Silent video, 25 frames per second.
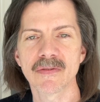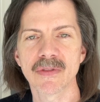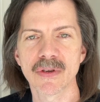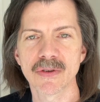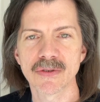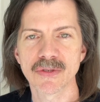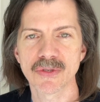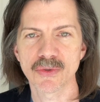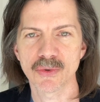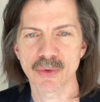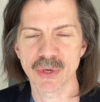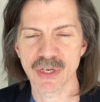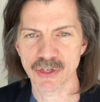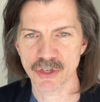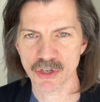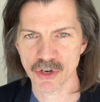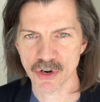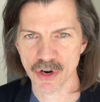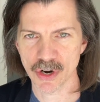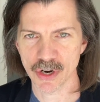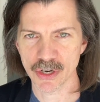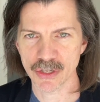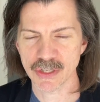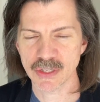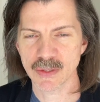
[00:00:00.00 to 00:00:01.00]
those three
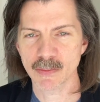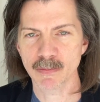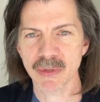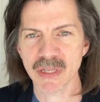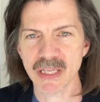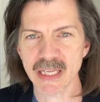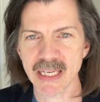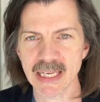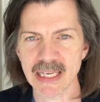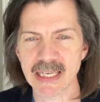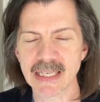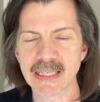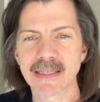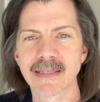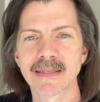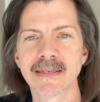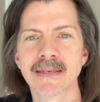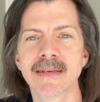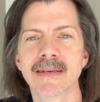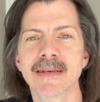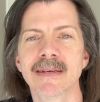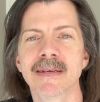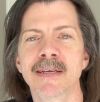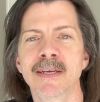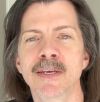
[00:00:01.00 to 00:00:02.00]
charts, please
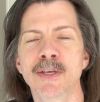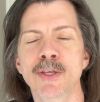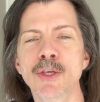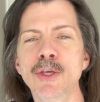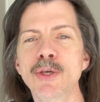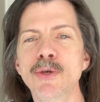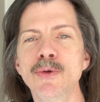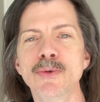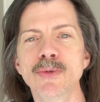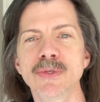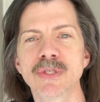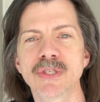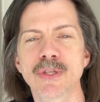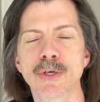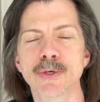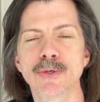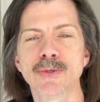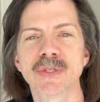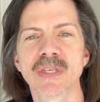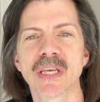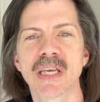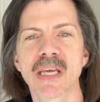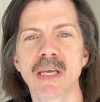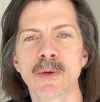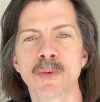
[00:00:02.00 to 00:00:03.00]
use
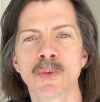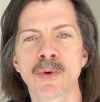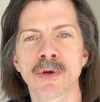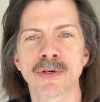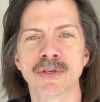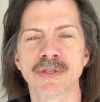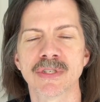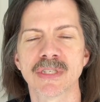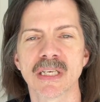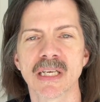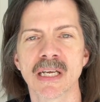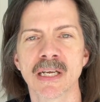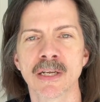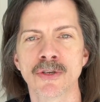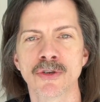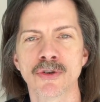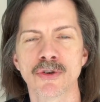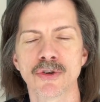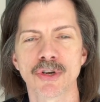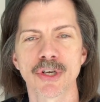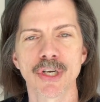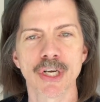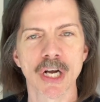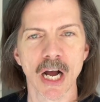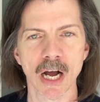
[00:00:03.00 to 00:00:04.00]
those keywords in
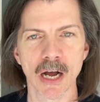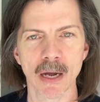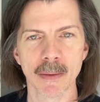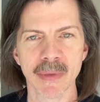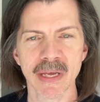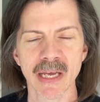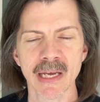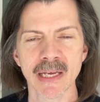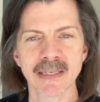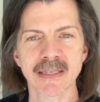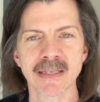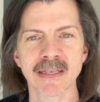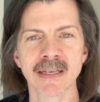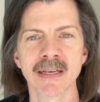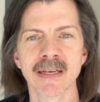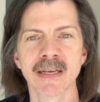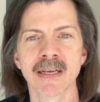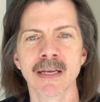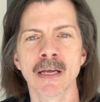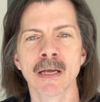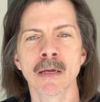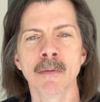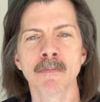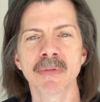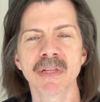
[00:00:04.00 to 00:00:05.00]
your comment.
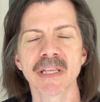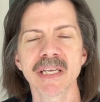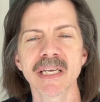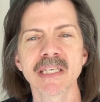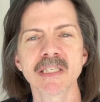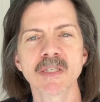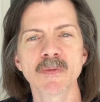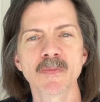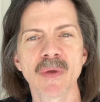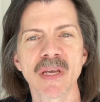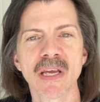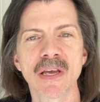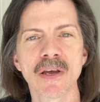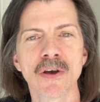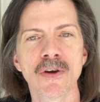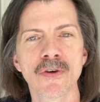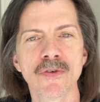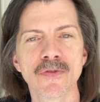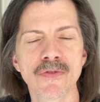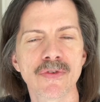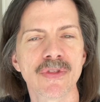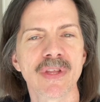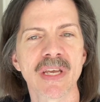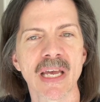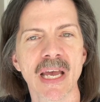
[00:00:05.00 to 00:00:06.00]
Please be
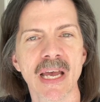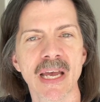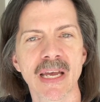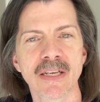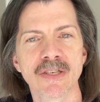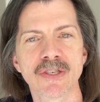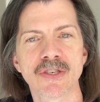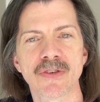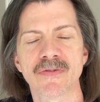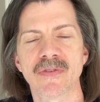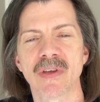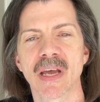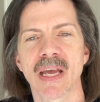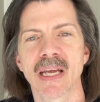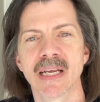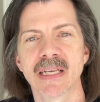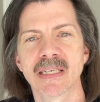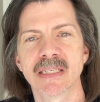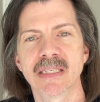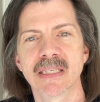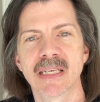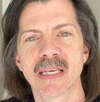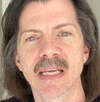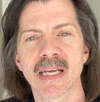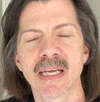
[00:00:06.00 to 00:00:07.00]
over the age of
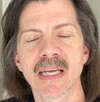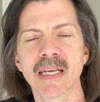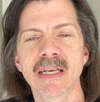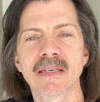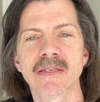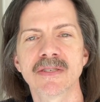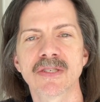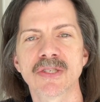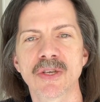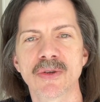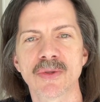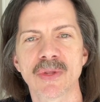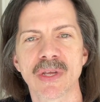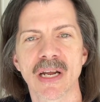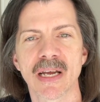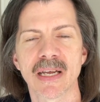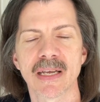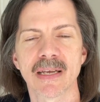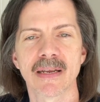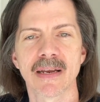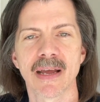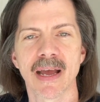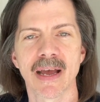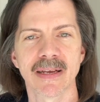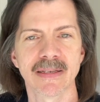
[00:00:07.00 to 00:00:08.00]
18 so that I
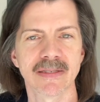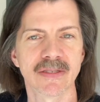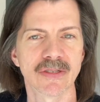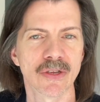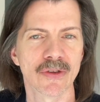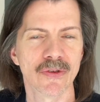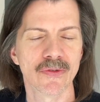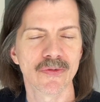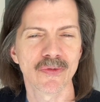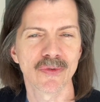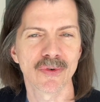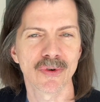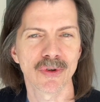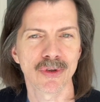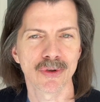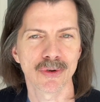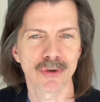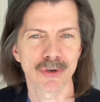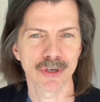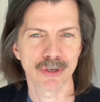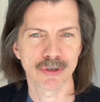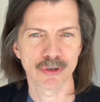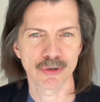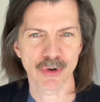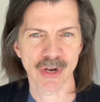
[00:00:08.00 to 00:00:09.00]
can ask you for
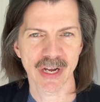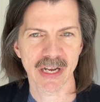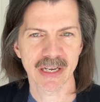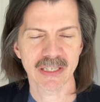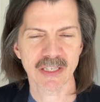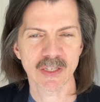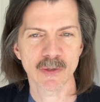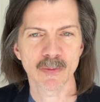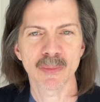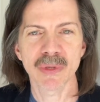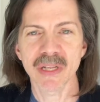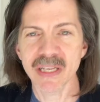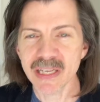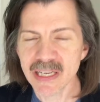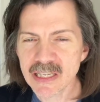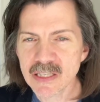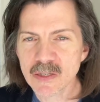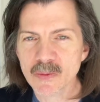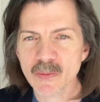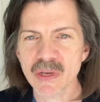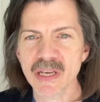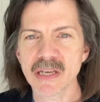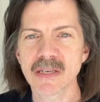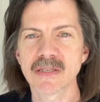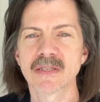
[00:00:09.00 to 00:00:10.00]
your address. Please
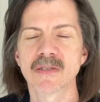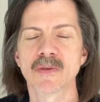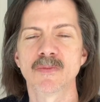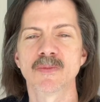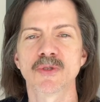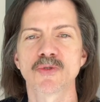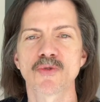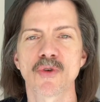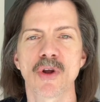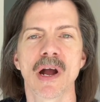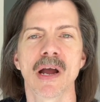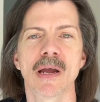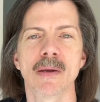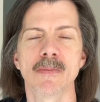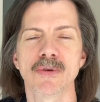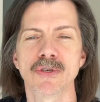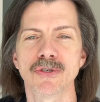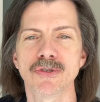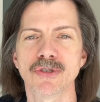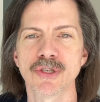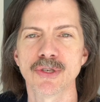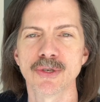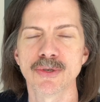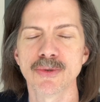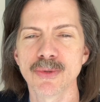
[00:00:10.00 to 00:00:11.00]
be a subscriber
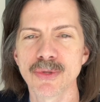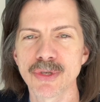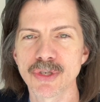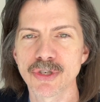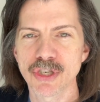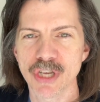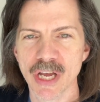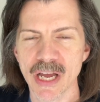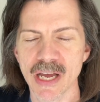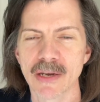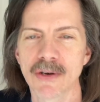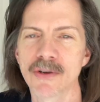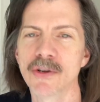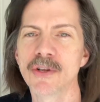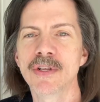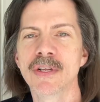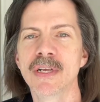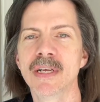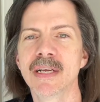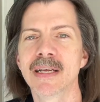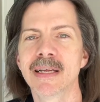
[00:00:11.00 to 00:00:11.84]
to the channel.